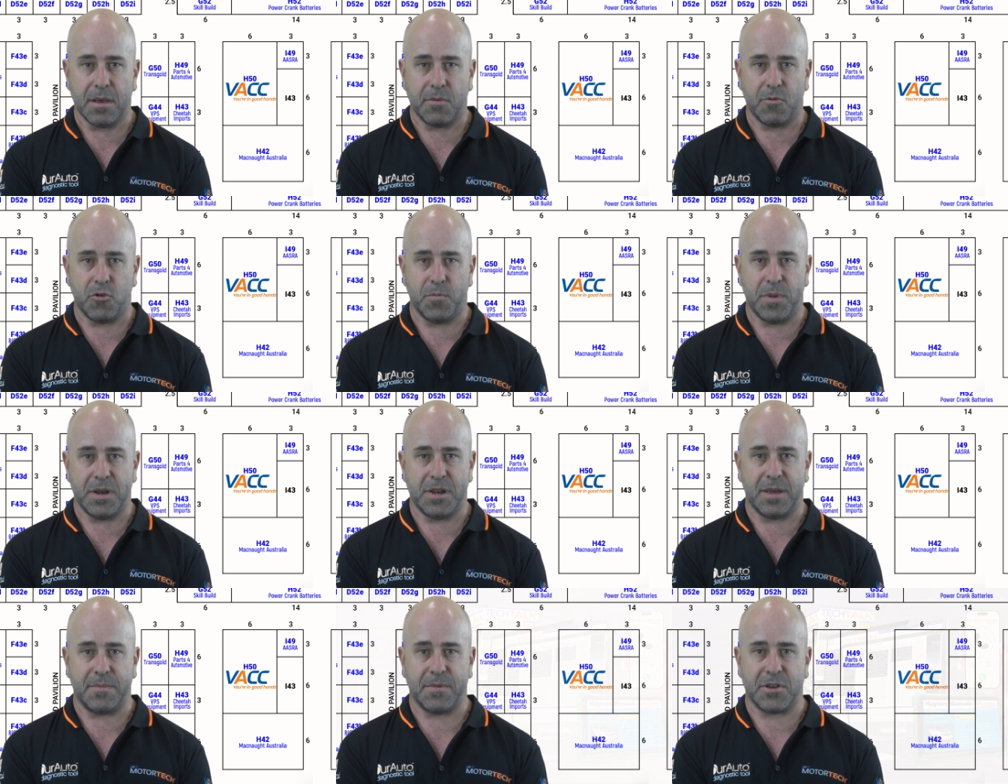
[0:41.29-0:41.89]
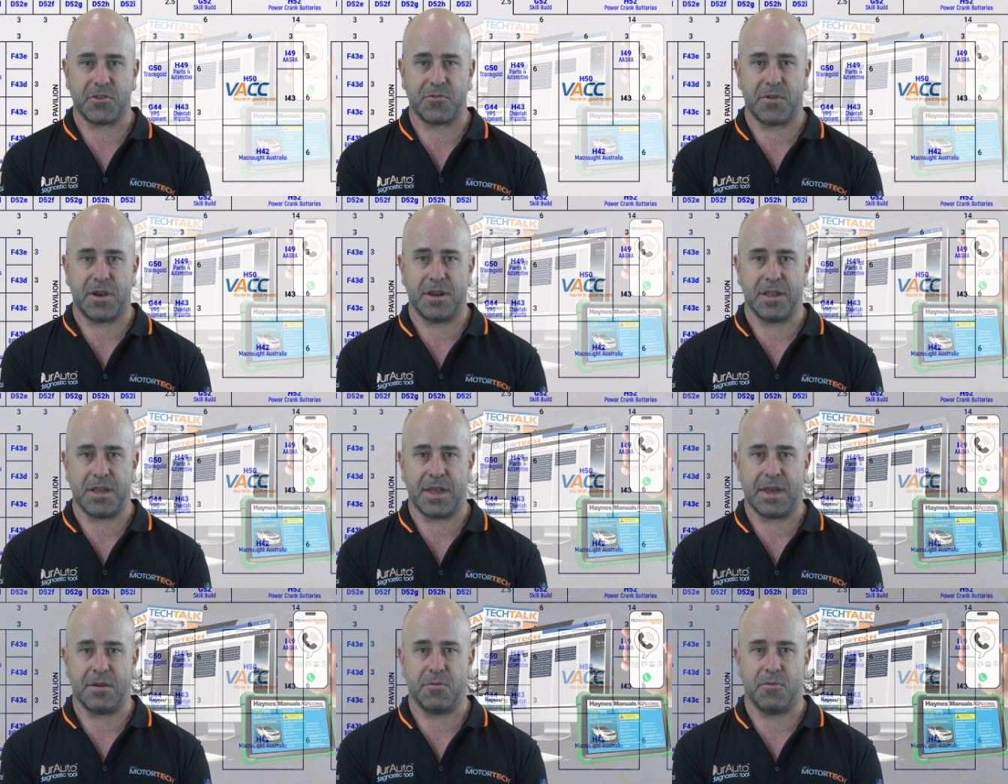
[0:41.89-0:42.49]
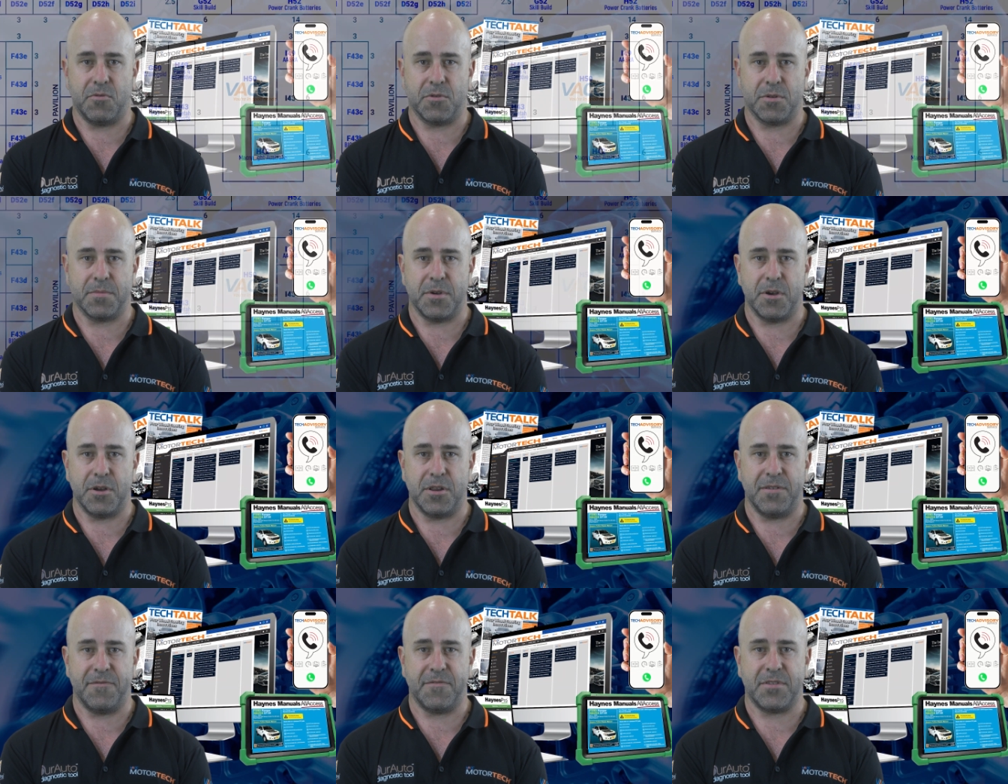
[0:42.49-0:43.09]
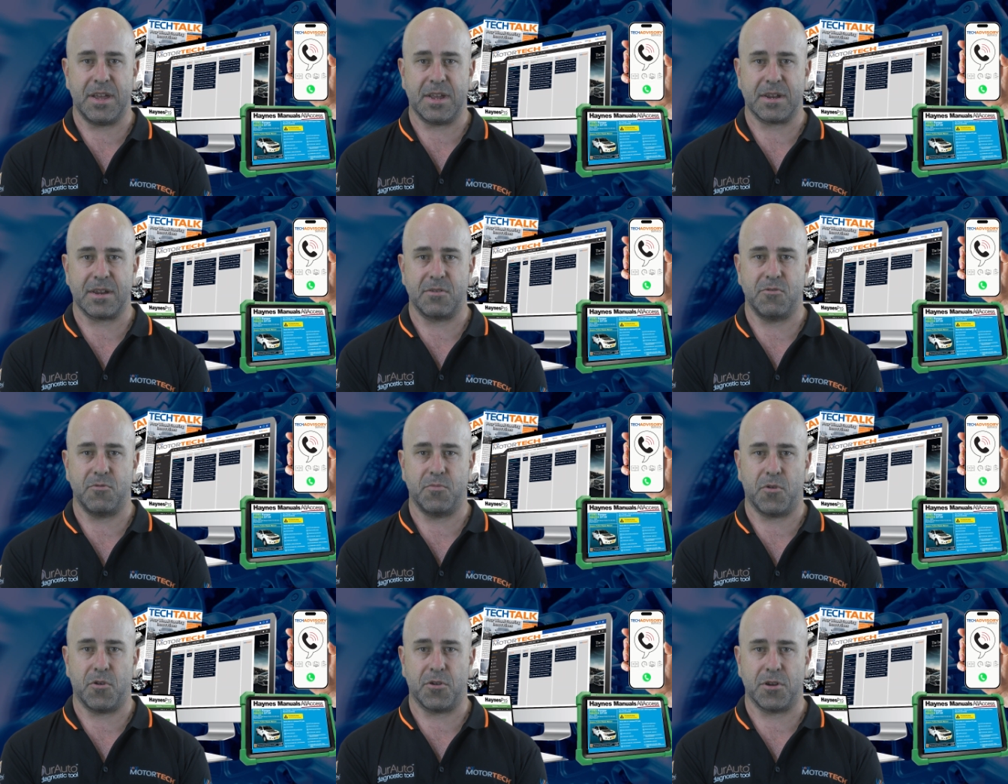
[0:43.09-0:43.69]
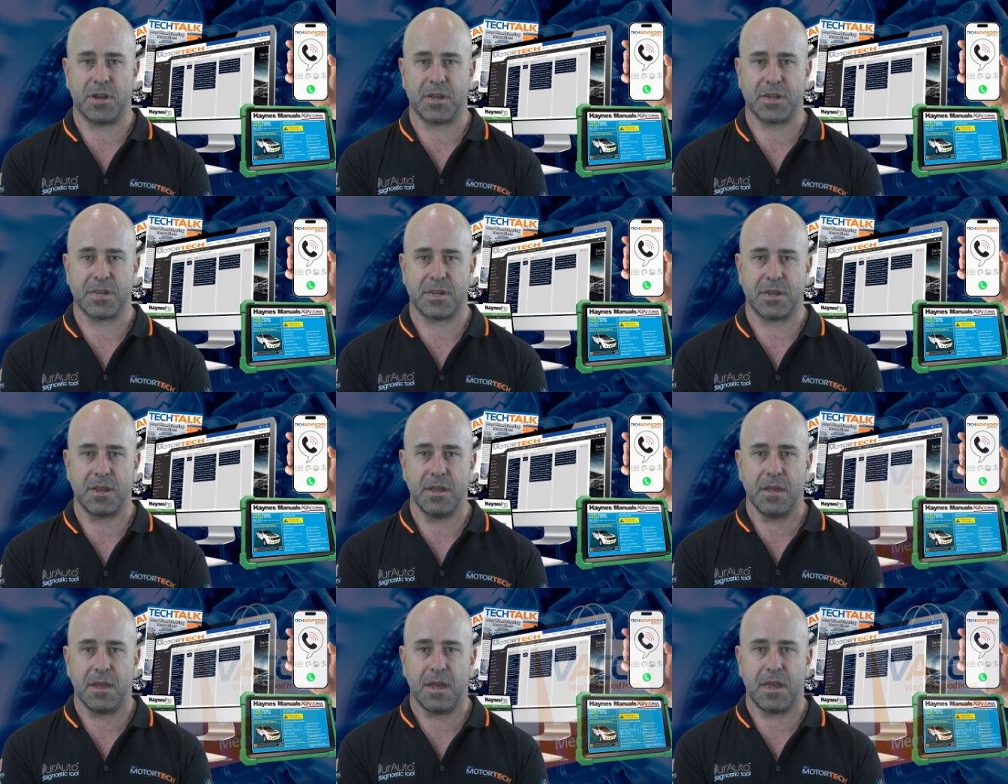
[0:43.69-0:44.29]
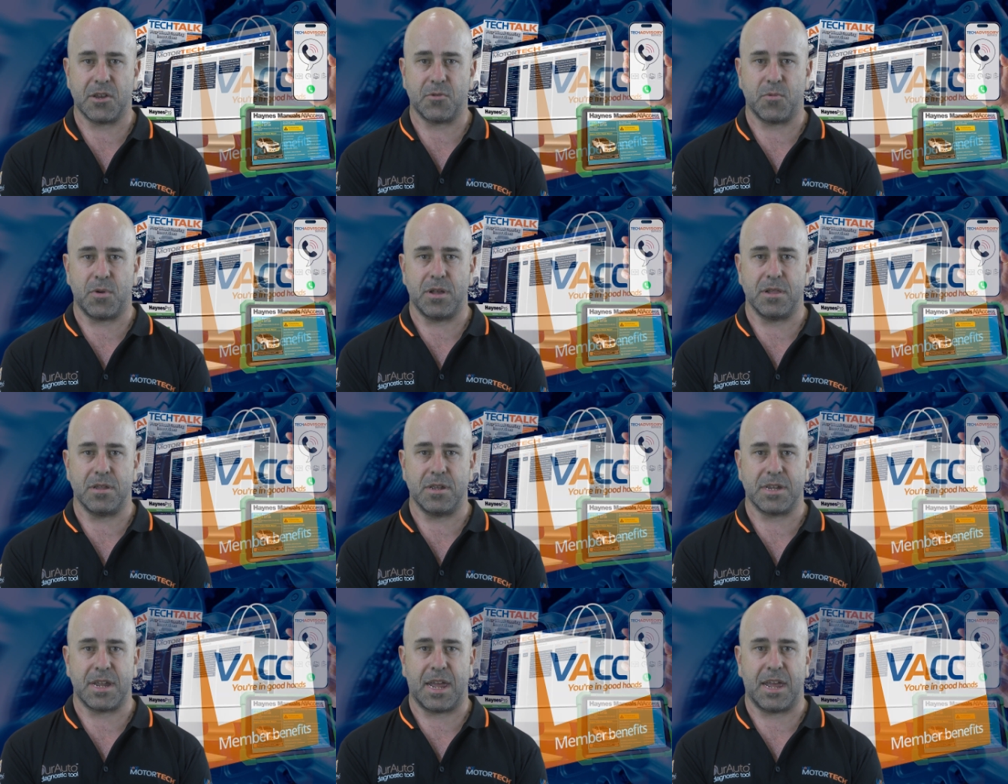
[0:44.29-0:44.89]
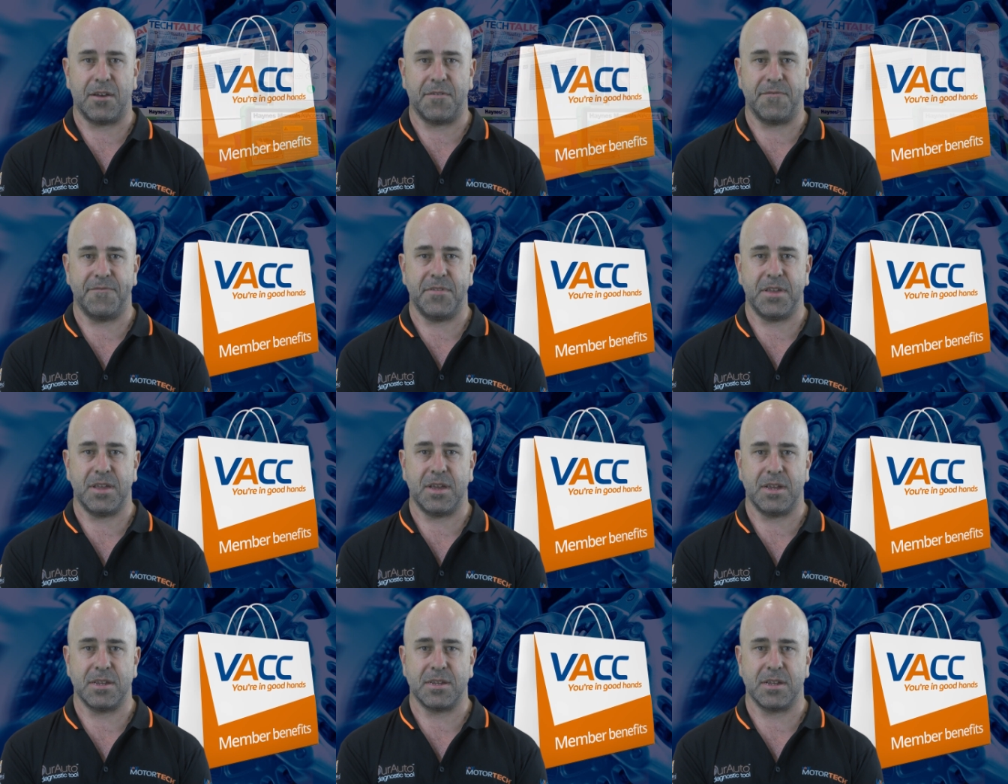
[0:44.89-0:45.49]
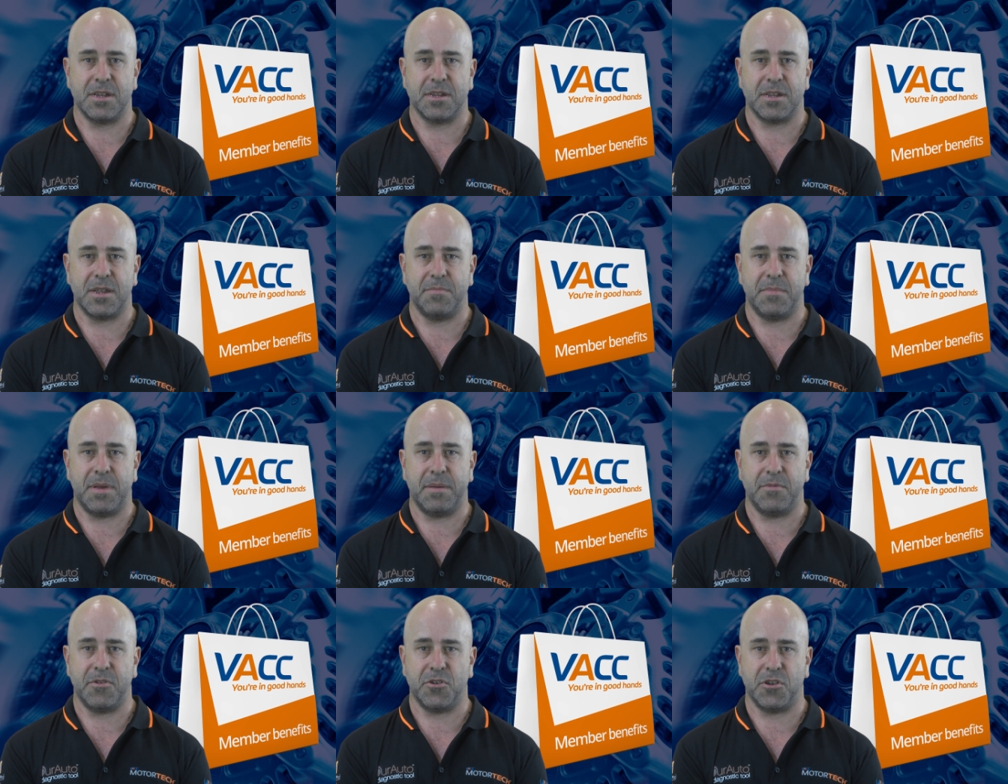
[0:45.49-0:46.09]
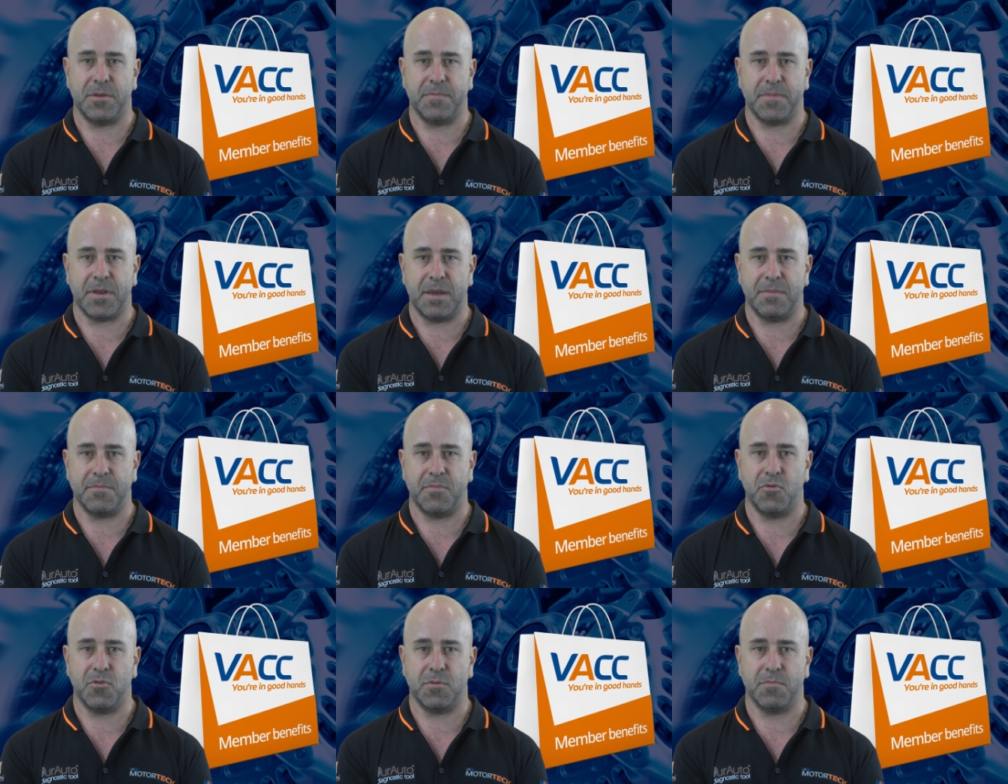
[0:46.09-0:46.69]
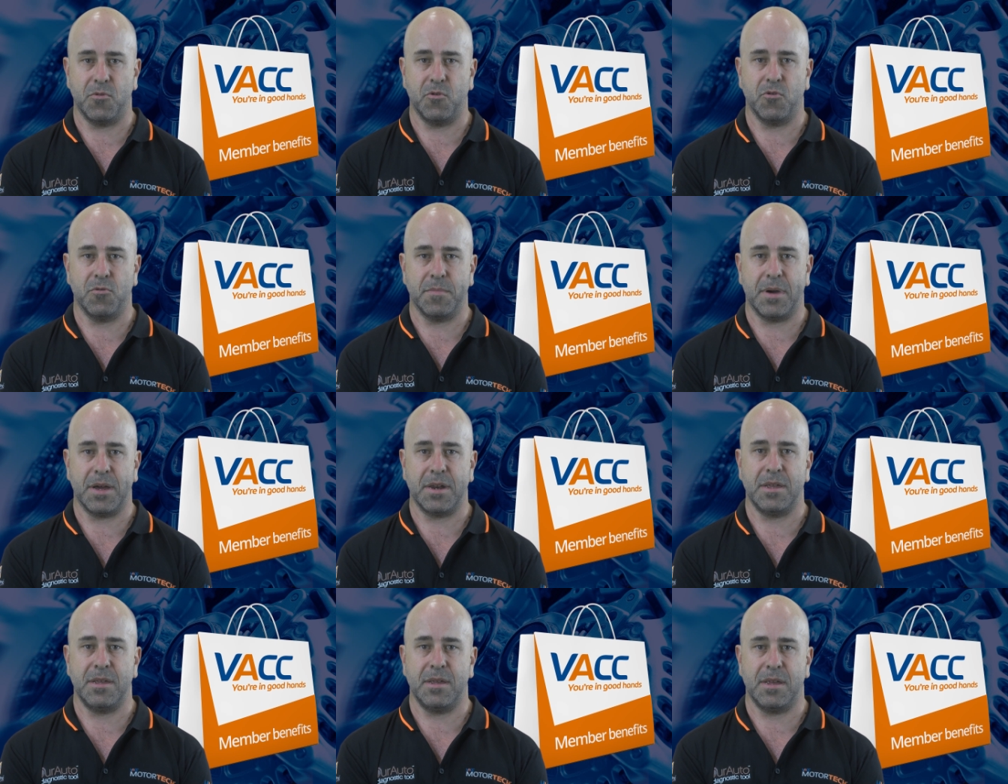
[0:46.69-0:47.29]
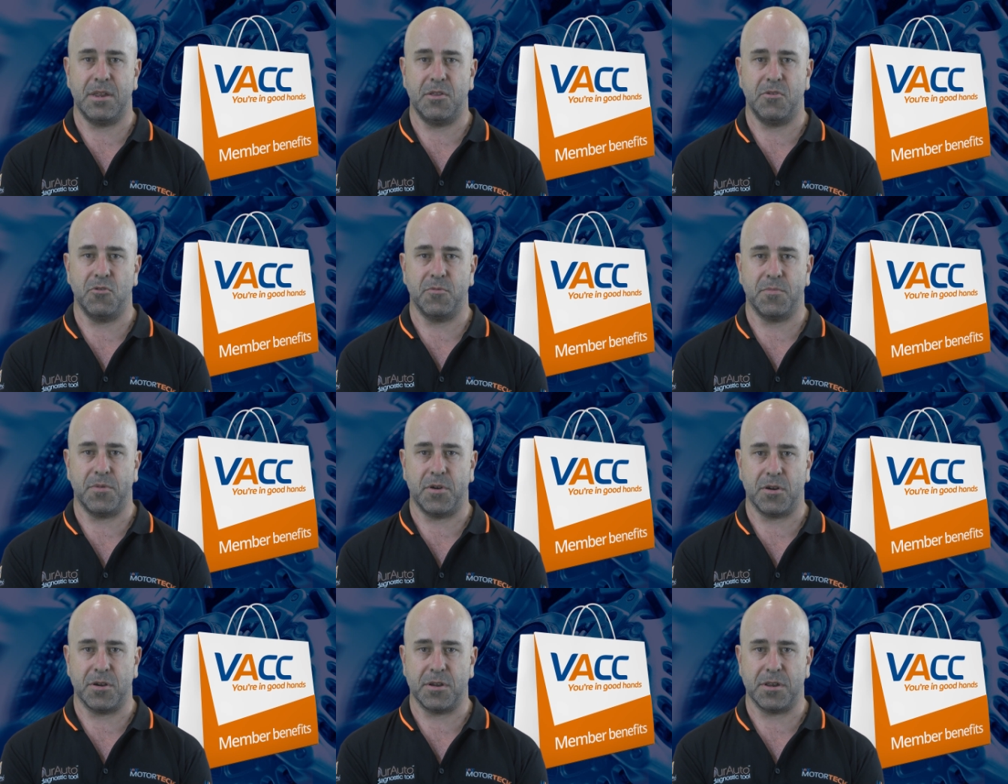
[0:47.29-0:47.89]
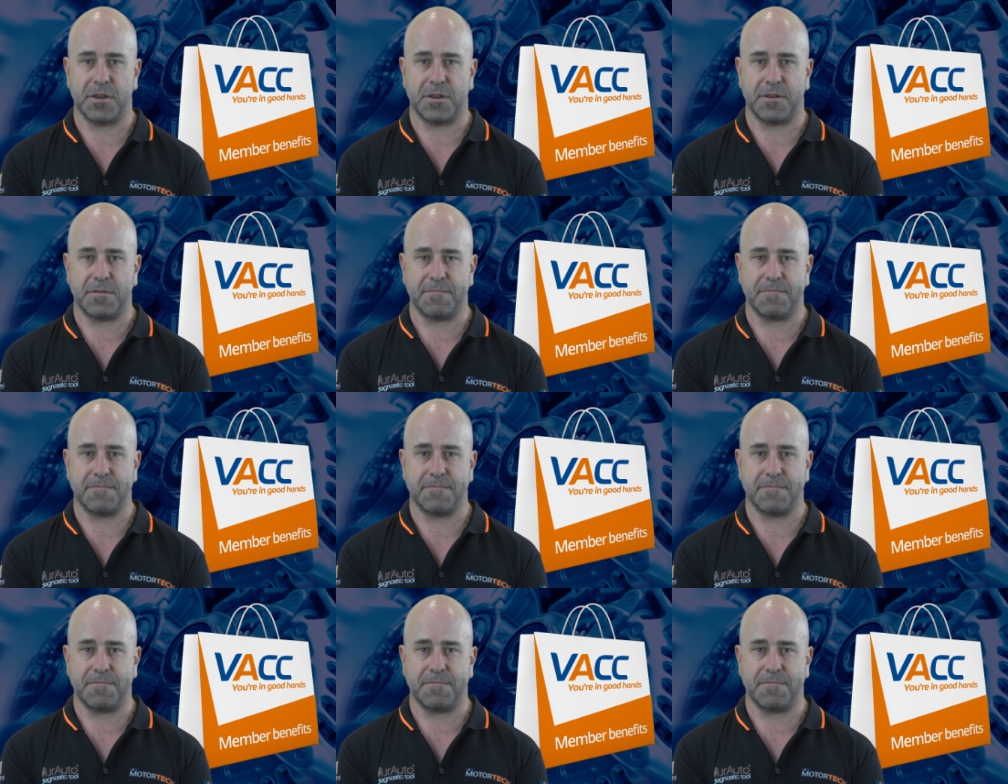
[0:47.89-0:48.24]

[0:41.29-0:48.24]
We'll be demonstrating our automotive technical products as well as how VACC membership can put more money in your pocket.